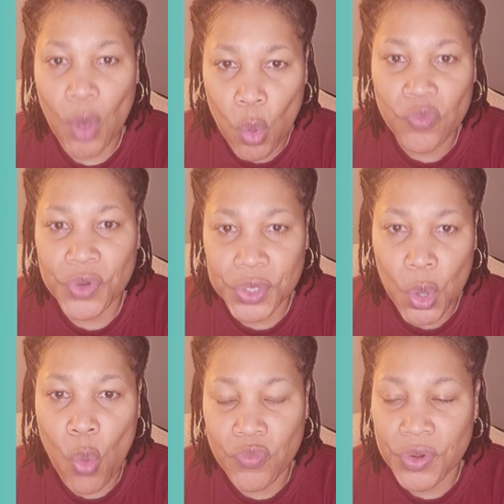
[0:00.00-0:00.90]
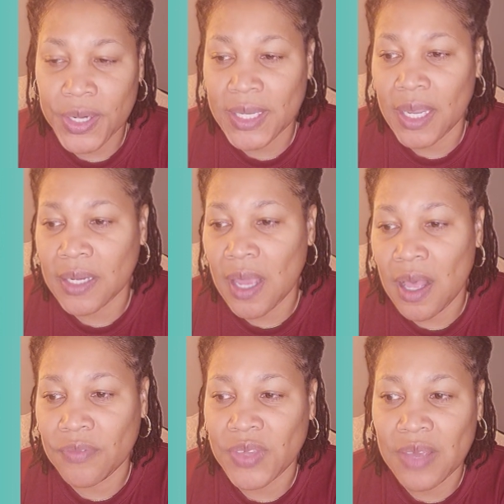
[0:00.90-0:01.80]
over and over again
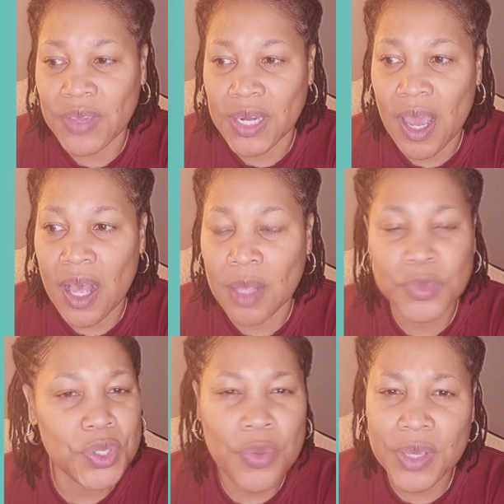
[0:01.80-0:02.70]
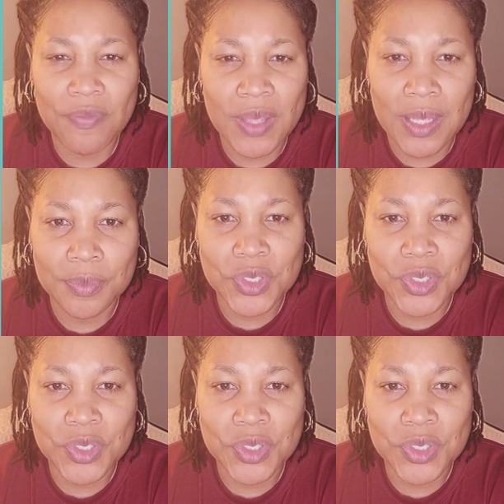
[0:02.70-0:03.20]
of giving up. You don't give up.